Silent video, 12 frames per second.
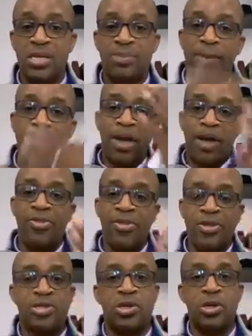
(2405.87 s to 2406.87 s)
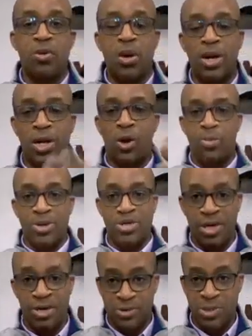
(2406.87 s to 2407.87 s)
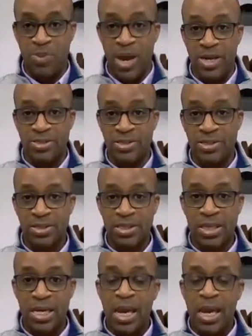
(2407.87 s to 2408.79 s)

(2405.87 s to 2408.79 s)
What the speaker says: the public health things that are going on in your particular space.